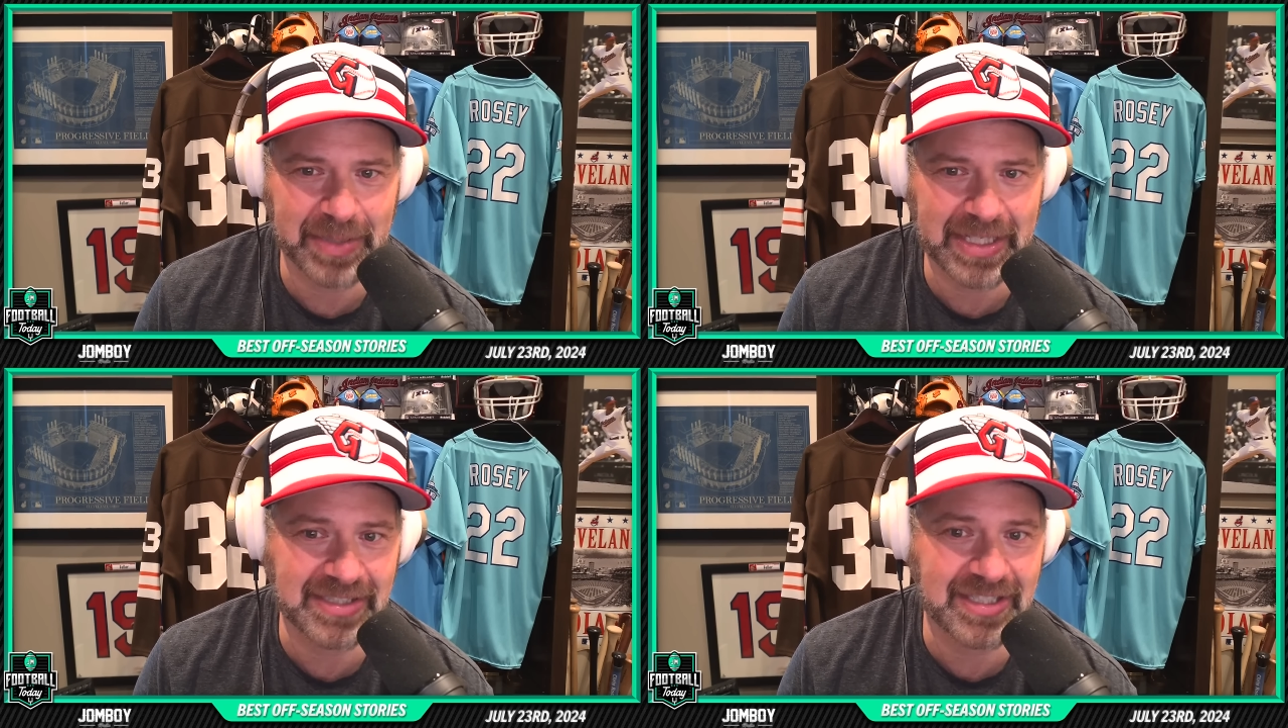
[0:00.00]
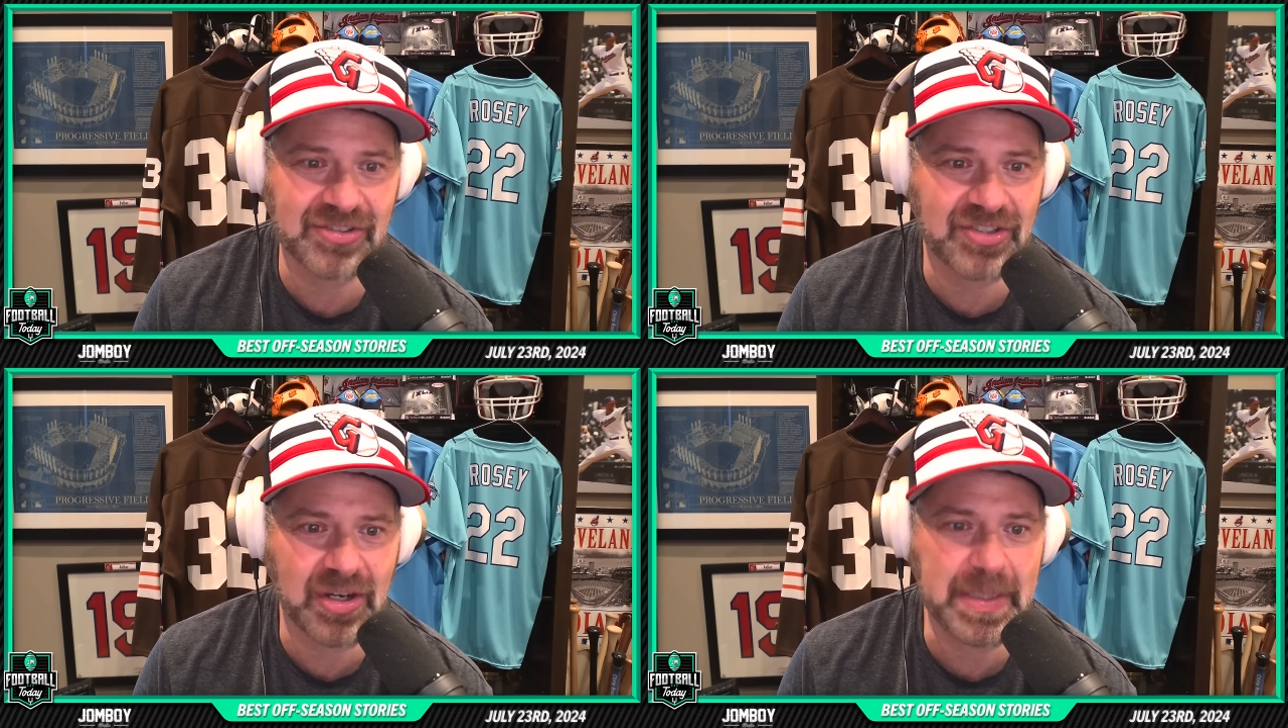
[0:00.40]
Because there's
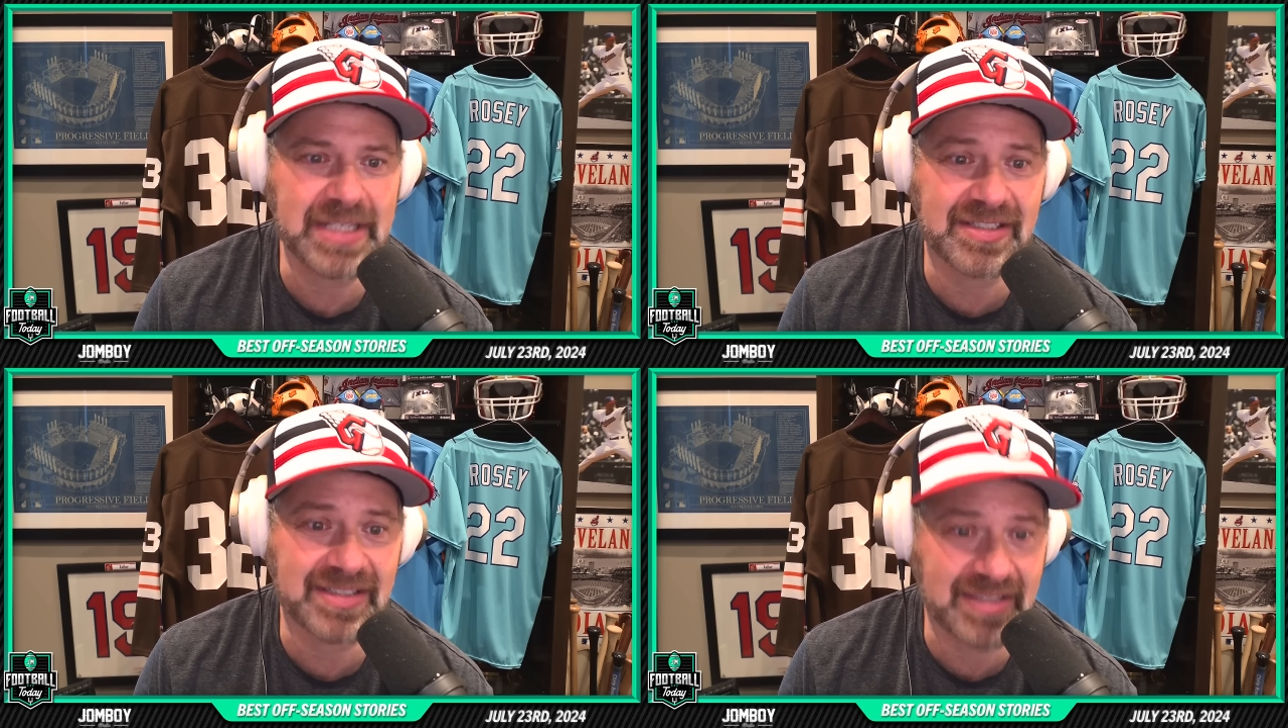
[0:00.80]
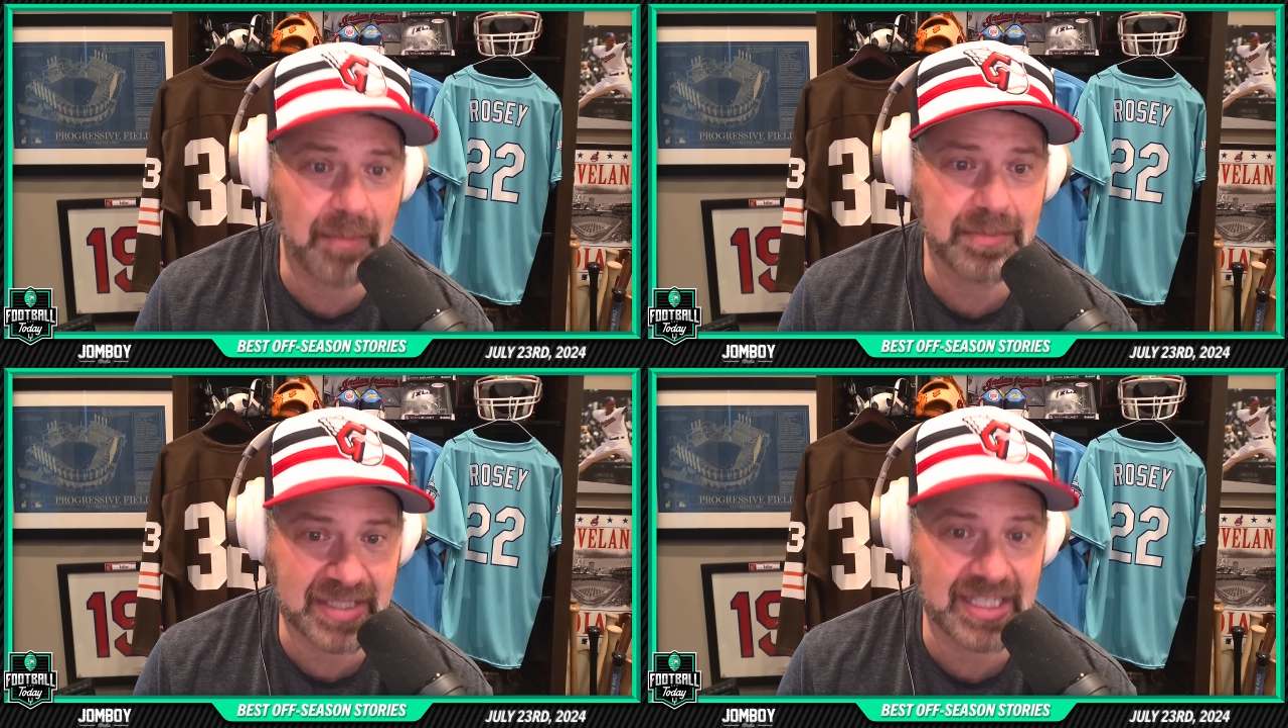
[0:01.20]
going to be
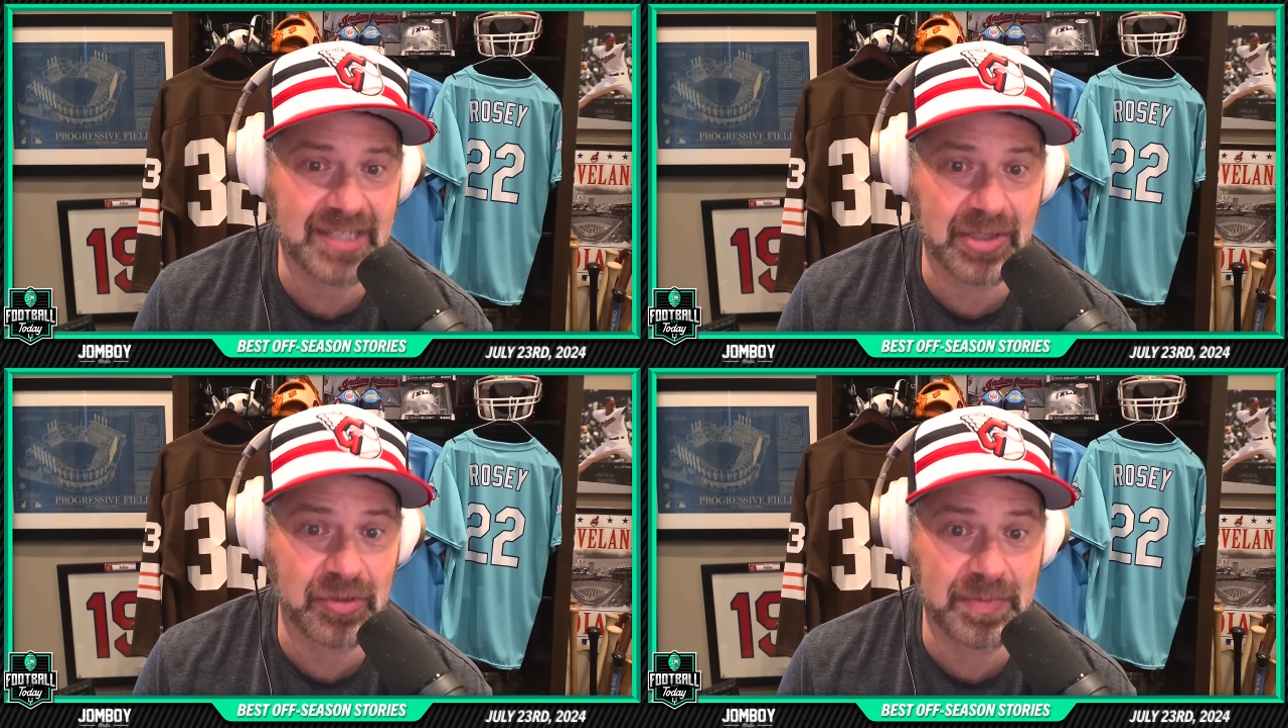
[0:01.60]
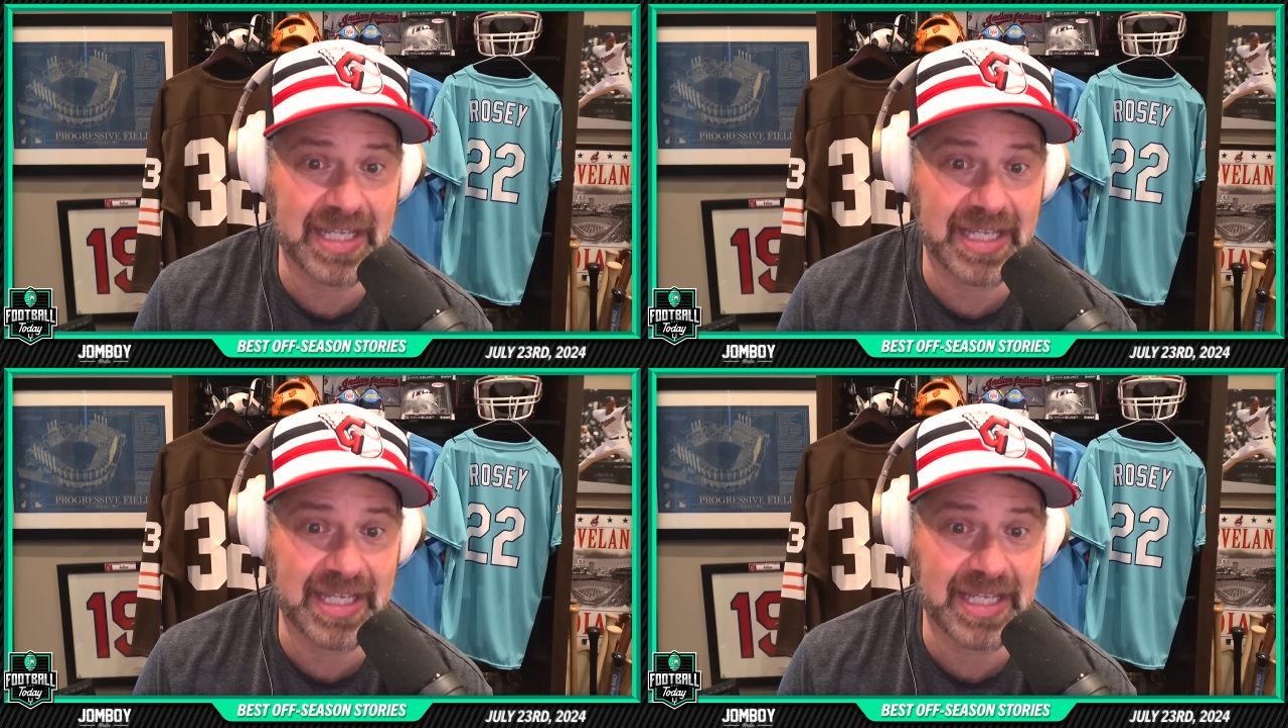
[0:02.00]
some team that would be